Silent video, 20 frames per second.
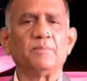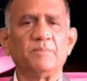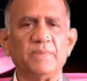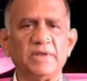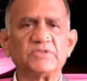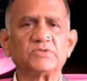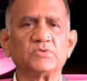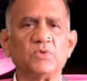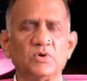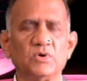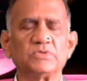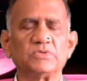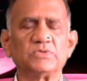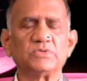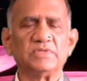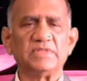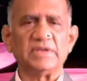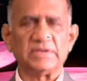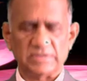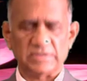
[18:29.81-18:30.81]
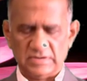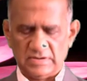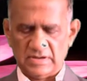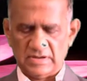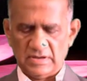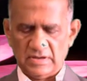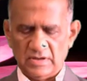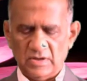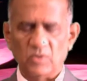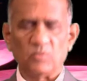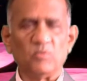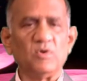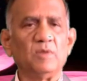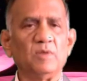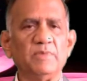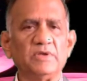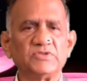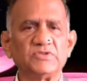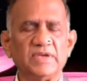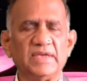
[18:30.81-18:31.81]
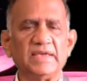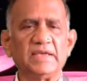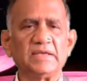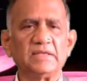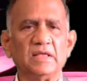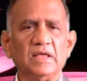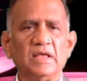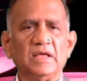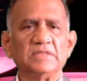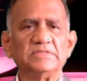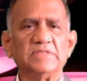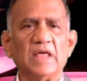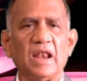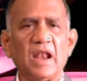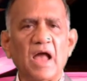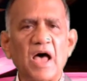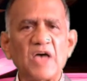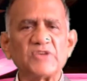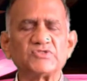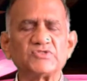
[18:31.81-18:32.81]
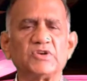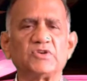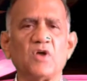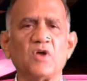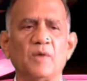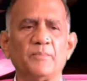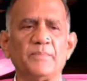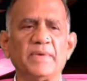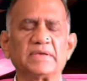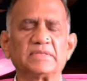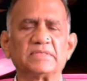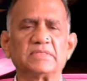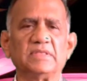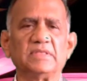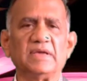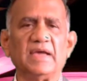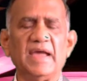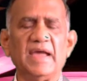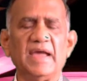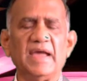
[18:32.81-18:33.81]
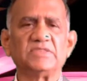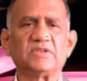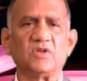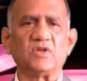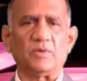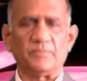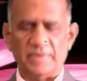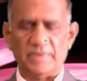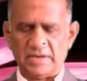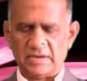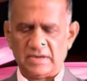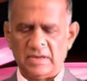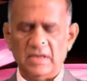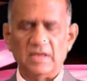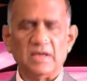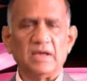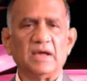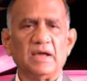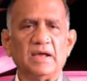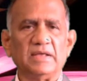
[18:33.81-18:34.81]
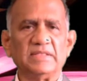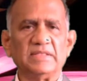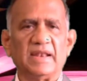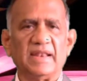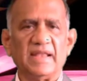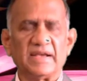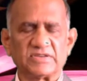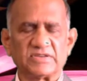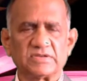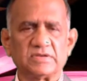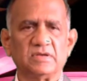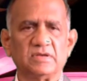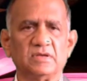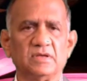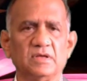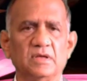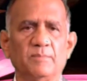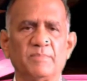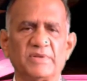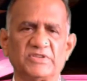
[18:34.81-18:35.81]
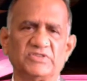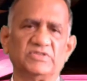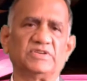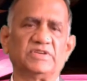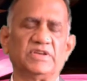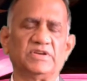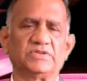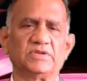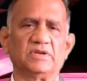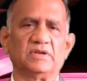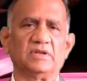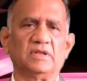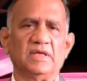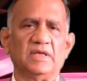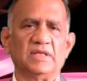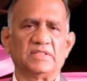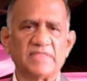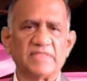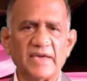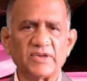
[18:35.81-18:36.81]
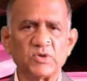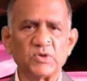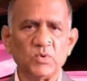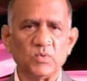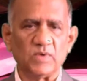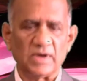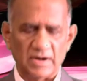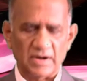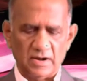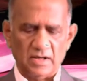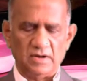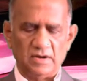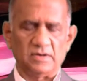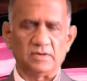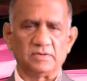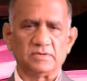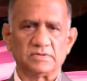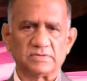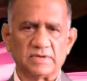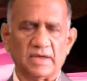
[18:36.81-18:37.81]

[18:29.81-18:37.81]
Please go through this. We'll be seeing the last topic, the 8th topic, in the next presentation. Thank you very much.